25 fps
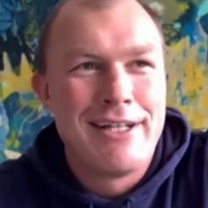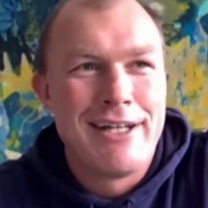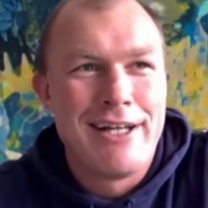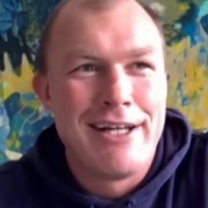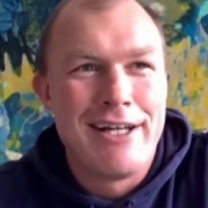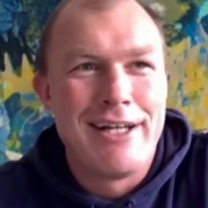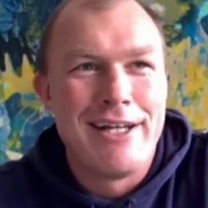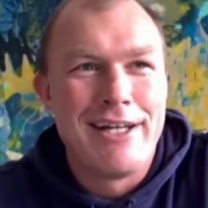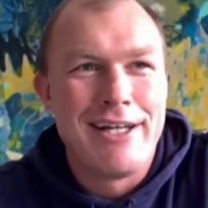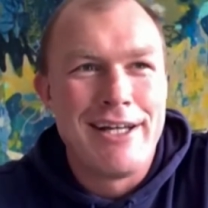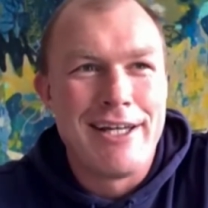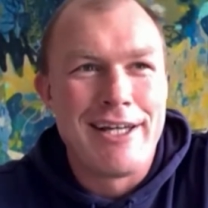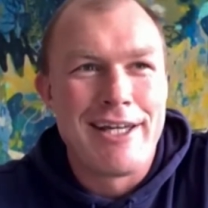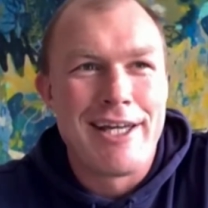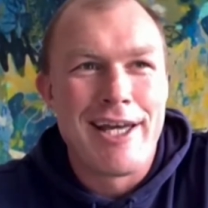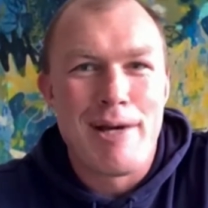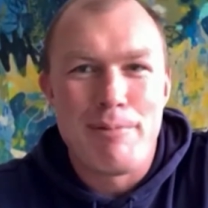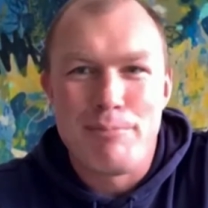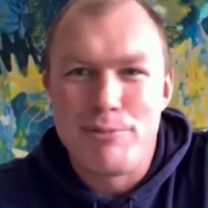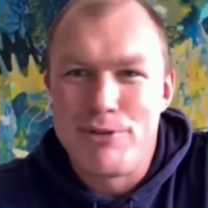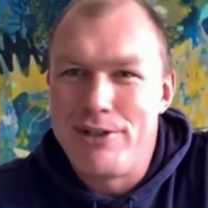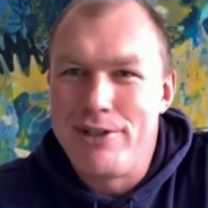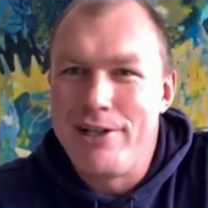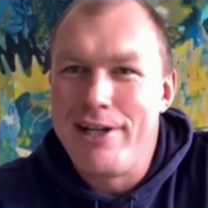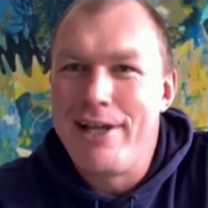
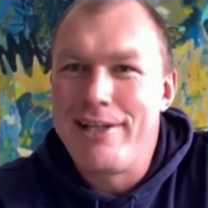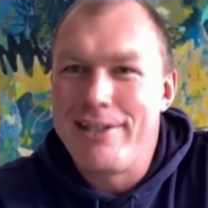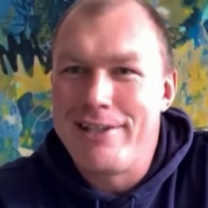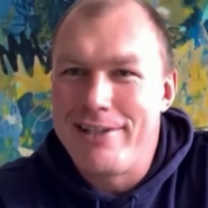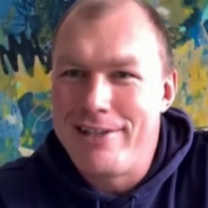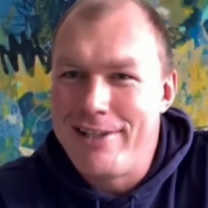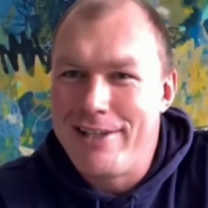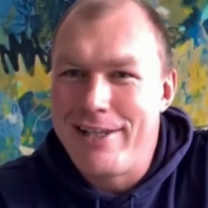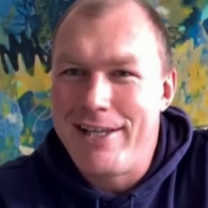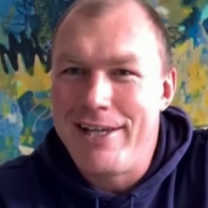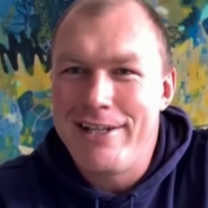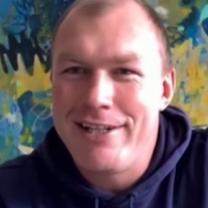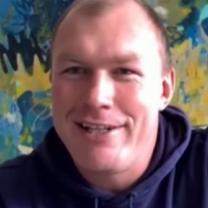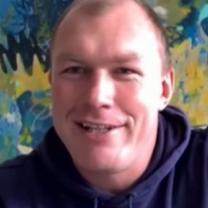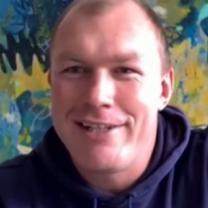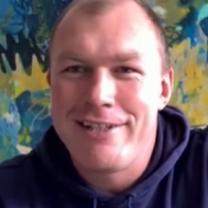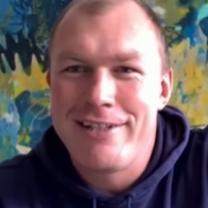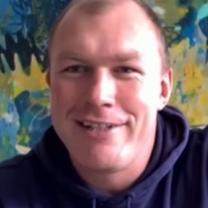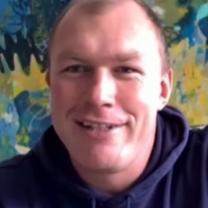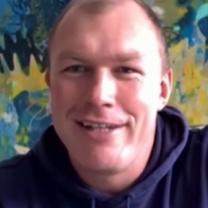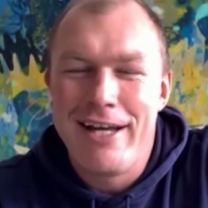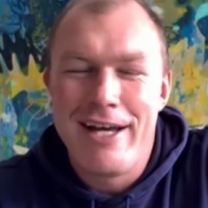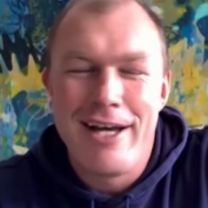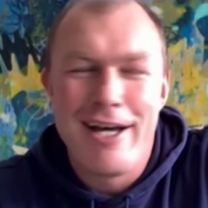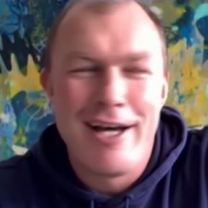encapsulated that.
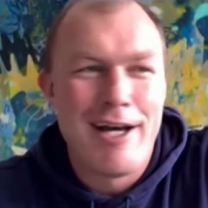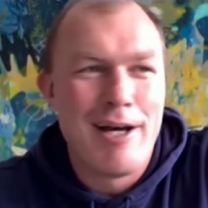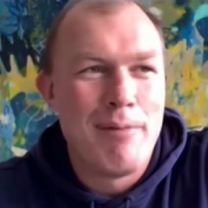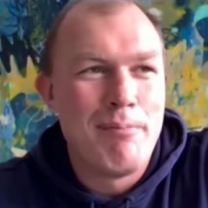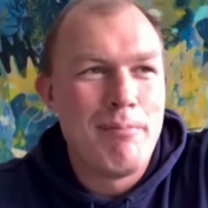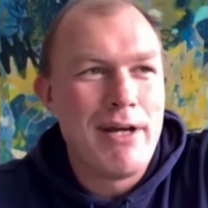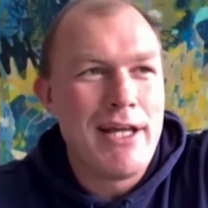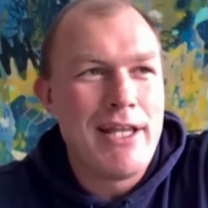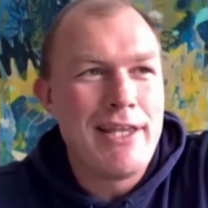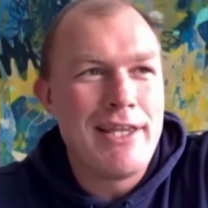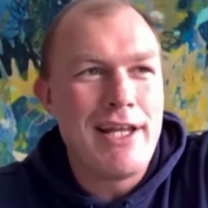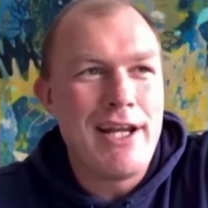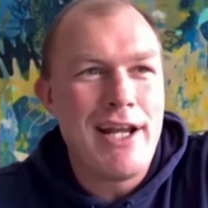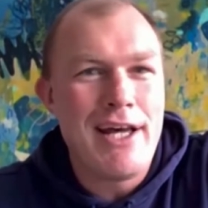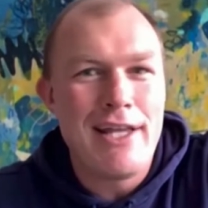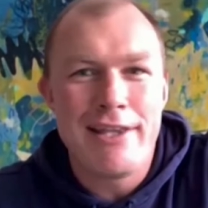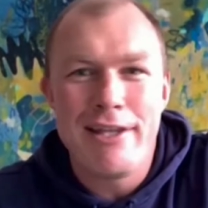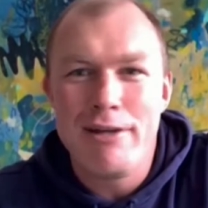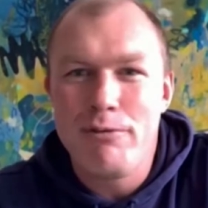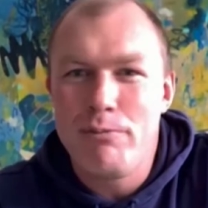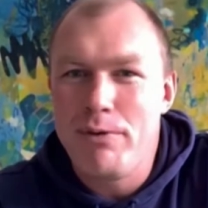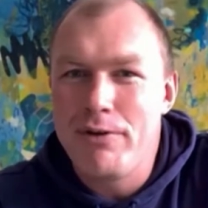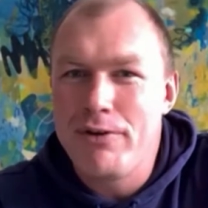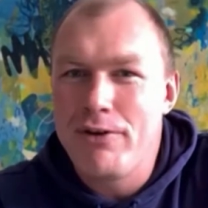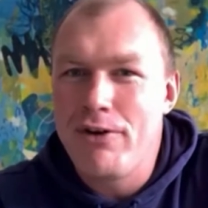And then I
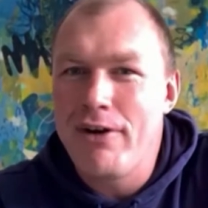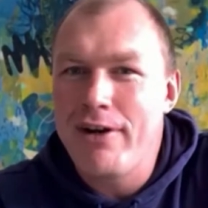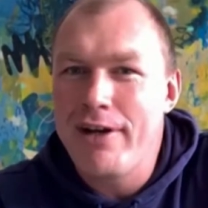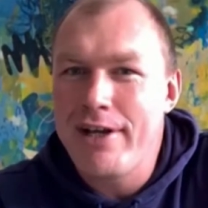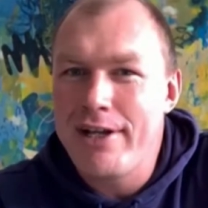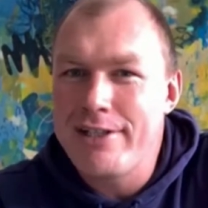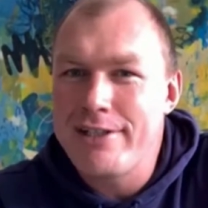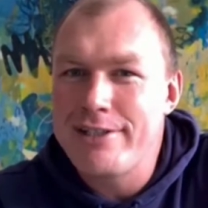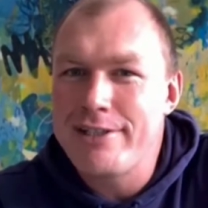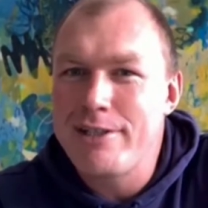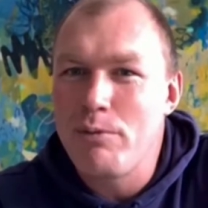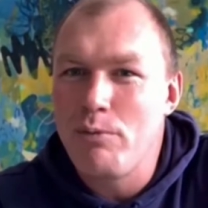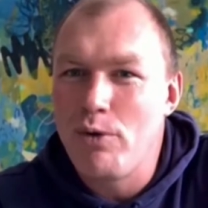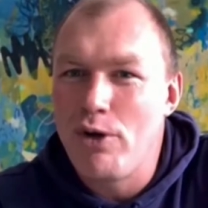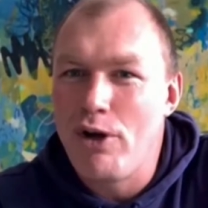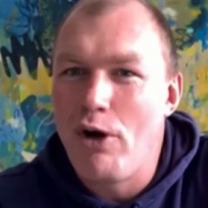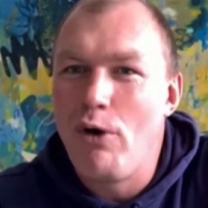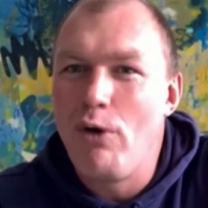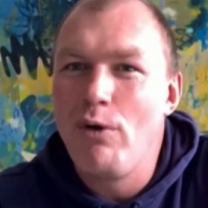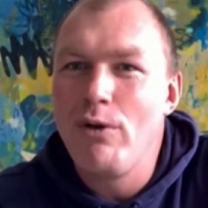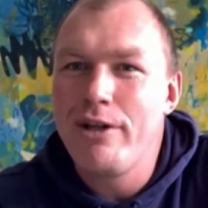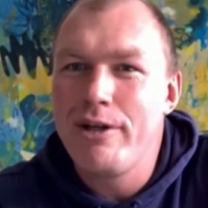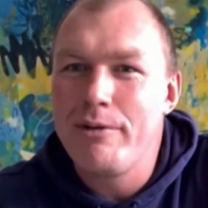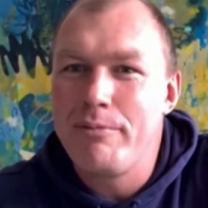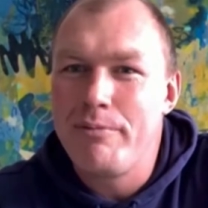think we've got to get someone
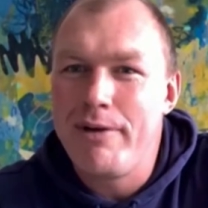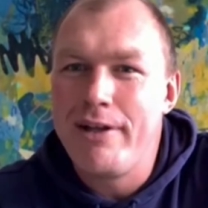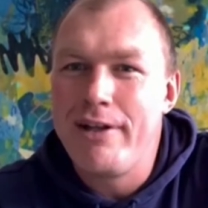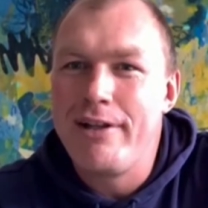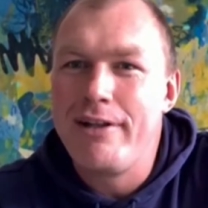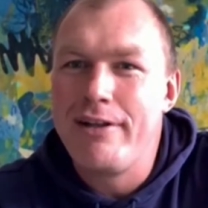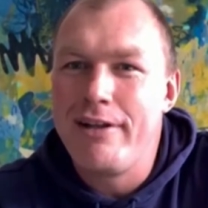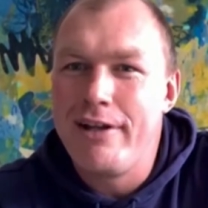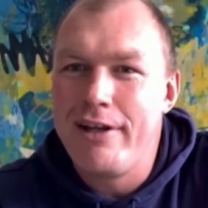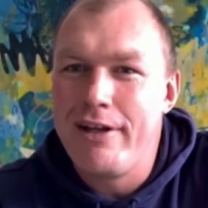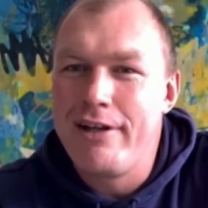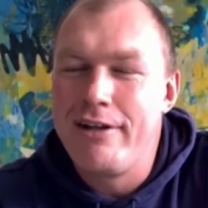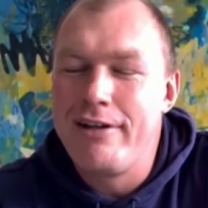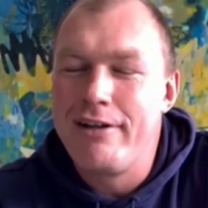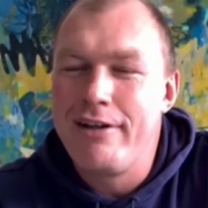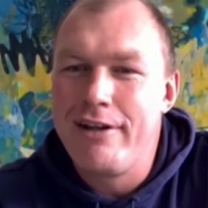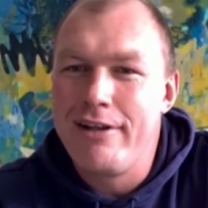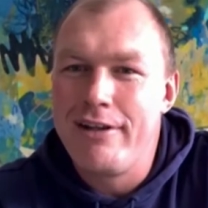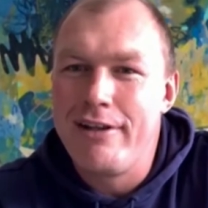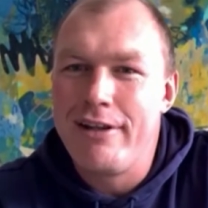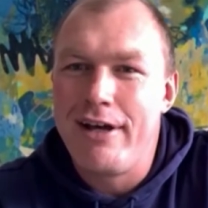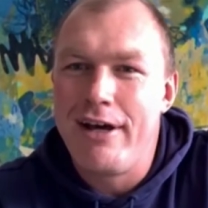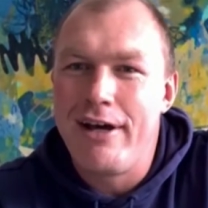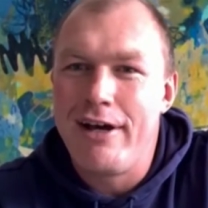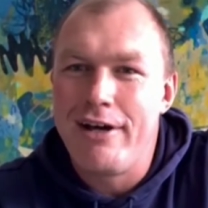older in
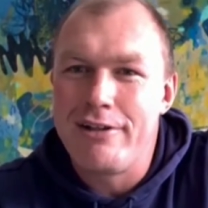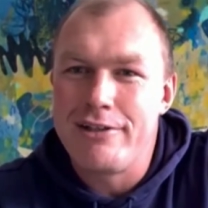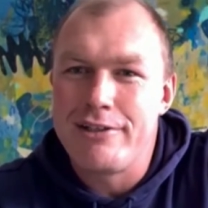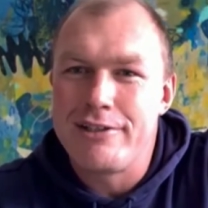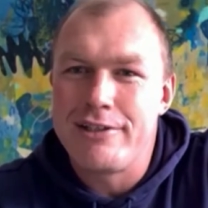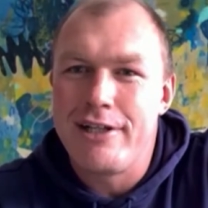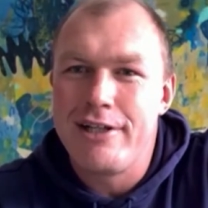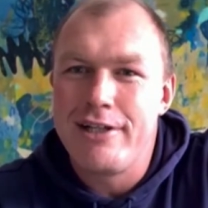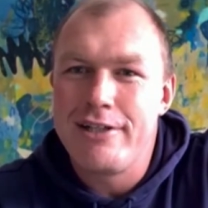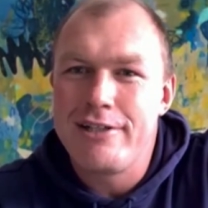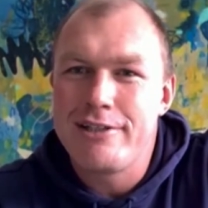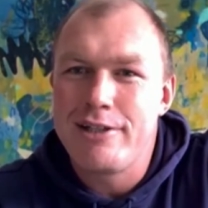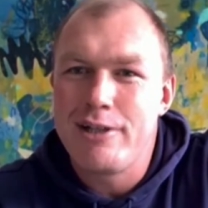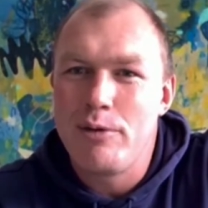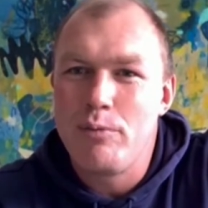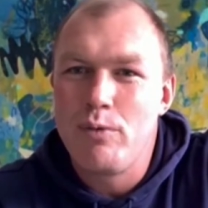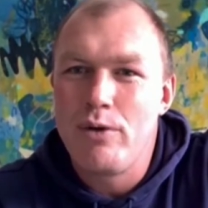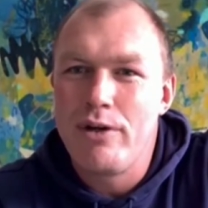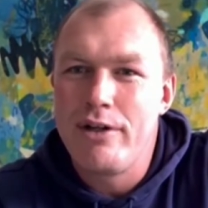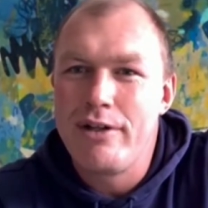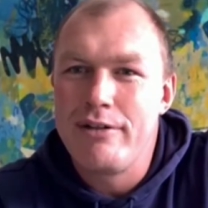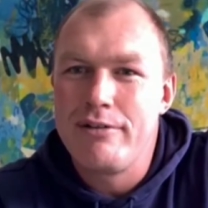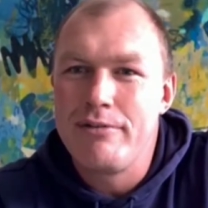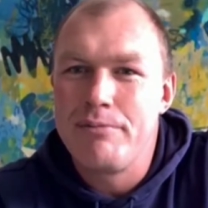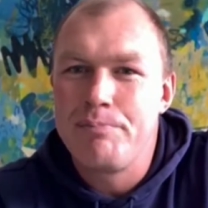the house,
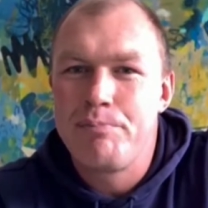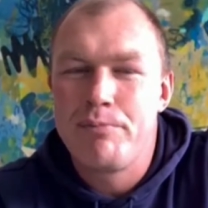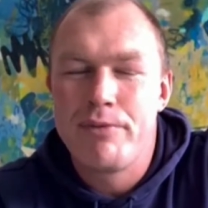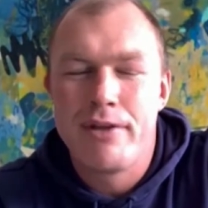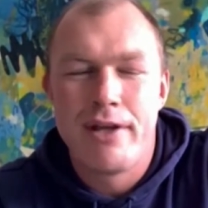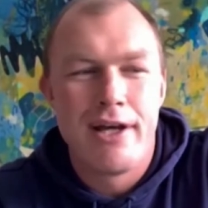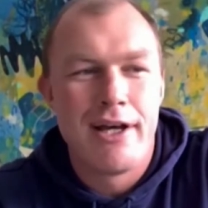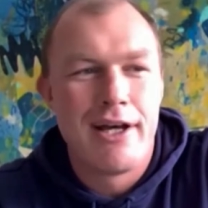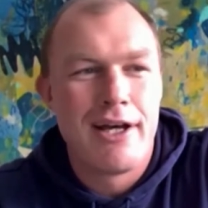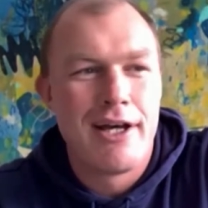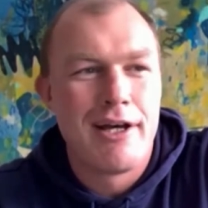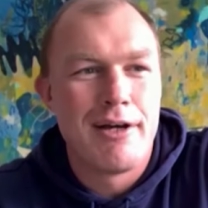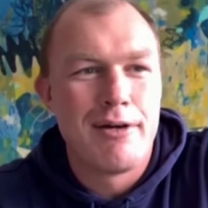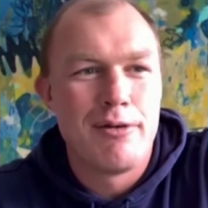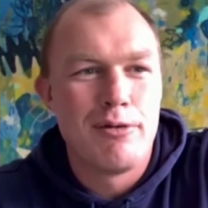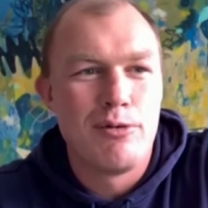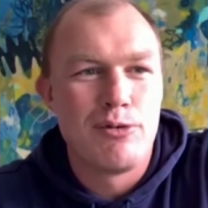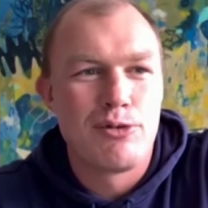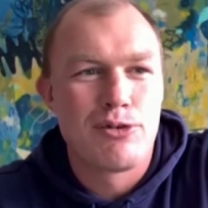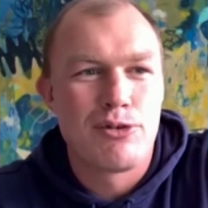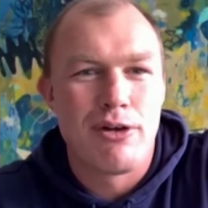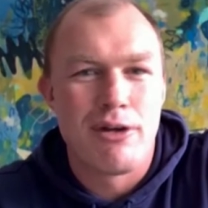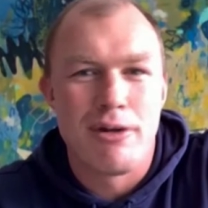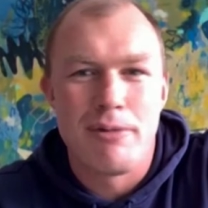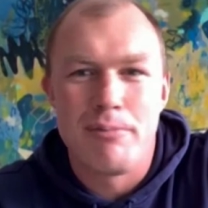someone
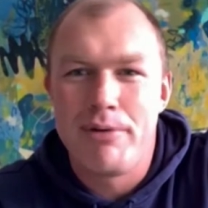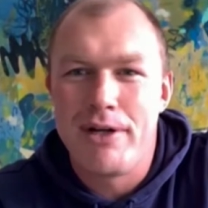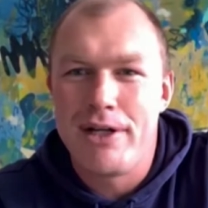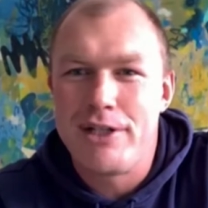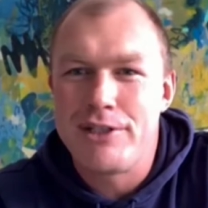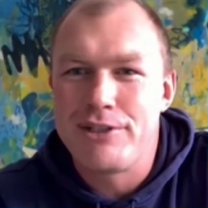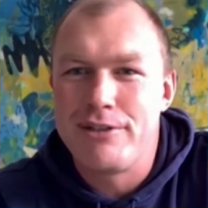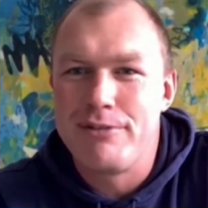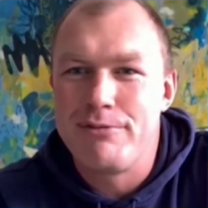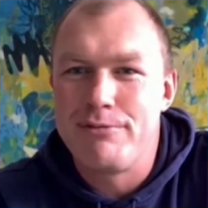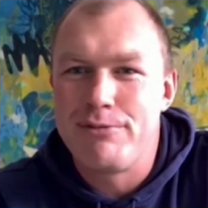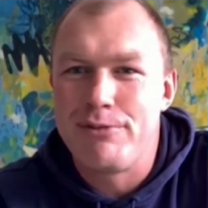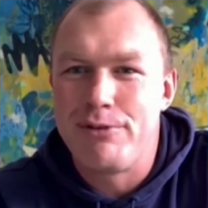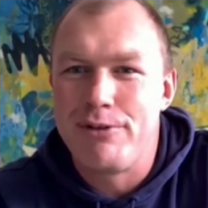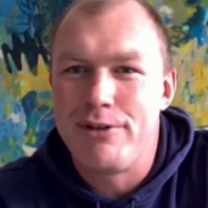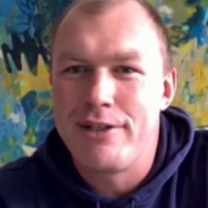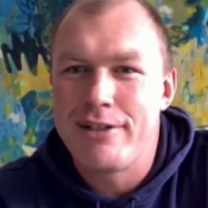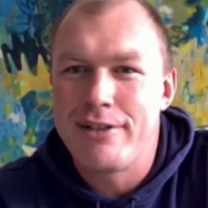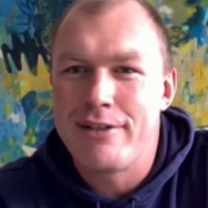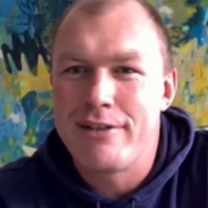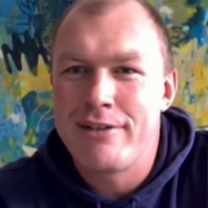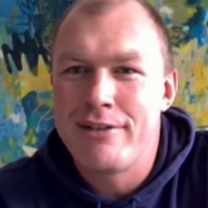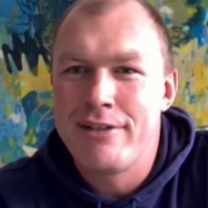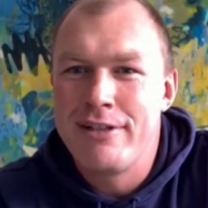who's got a passion for it.